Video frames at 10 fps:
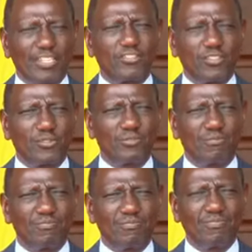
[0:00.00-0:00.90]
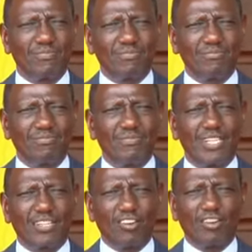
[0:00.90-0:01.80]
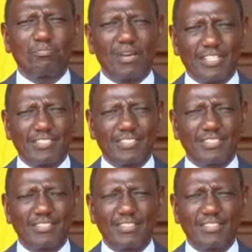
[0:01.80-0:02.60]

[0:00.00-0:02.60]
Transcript: bless you, and God bless